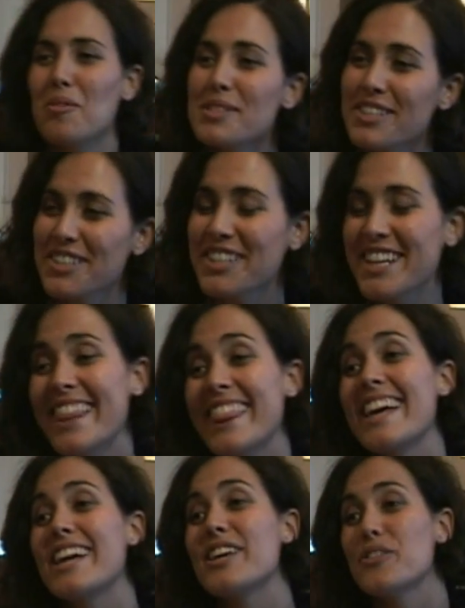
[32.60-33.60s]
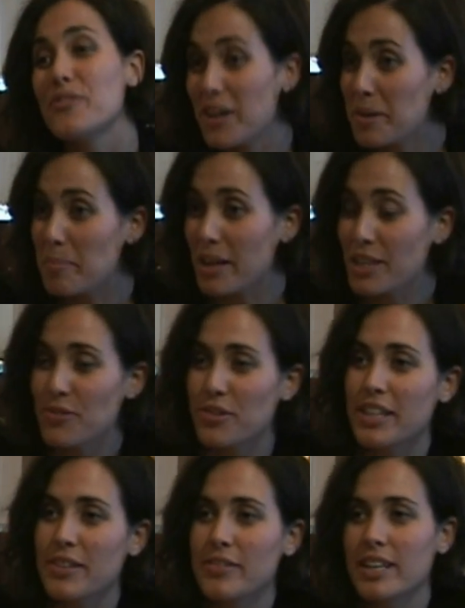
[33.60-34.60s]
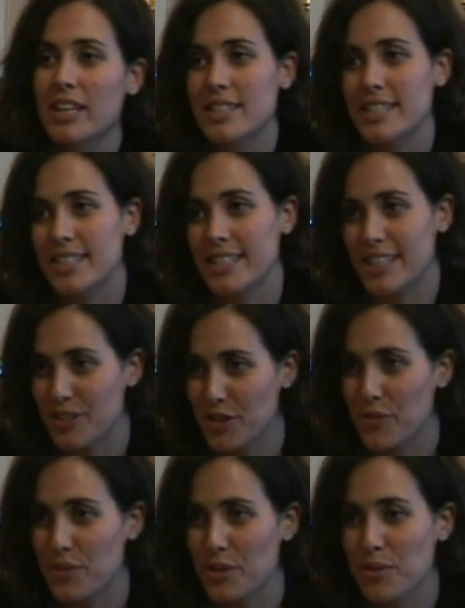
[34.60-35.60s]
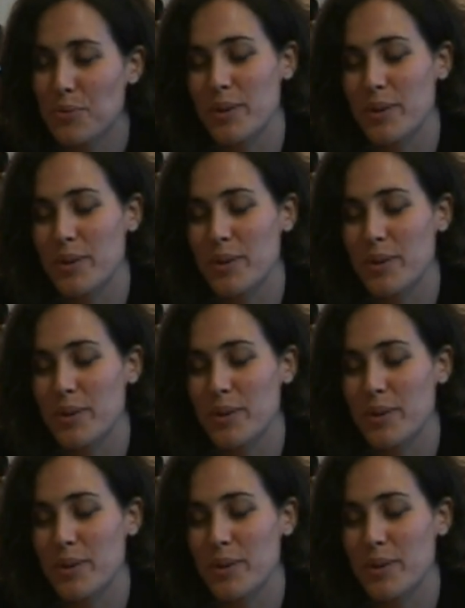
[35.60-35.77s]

Mr. Xie. Thank you very much for giving us this interview.